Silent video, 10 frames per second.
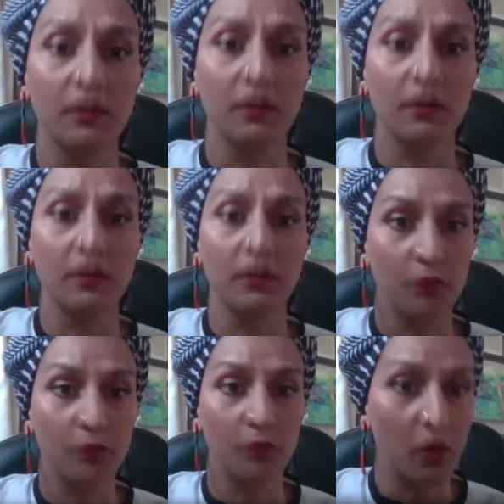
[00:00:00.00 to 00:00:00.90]
is a
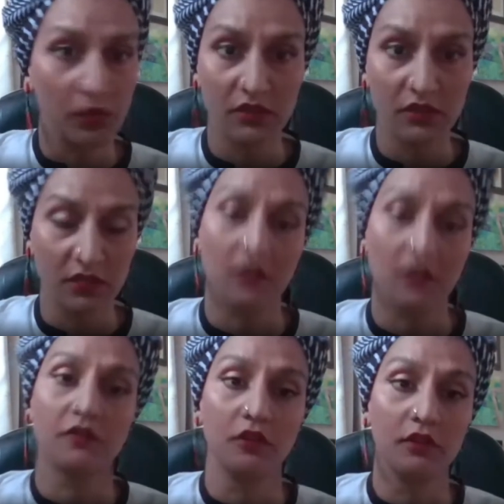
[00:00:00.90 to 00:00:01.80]
very popular
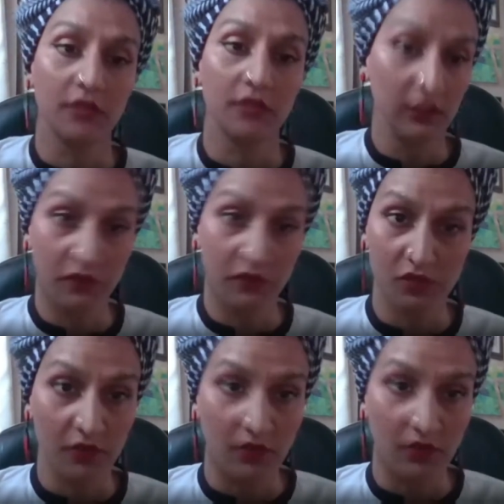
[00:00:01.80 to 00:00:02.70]
successful
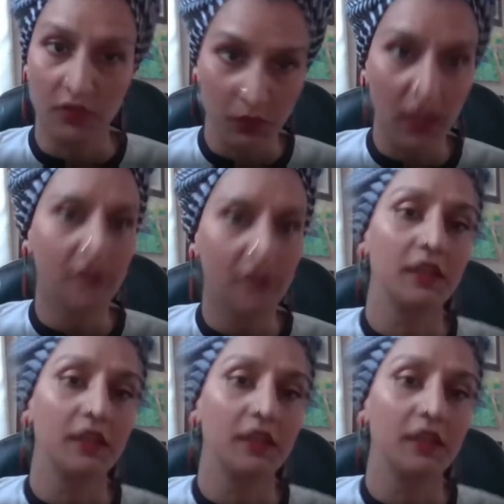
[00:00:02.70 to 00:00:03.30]
television director as well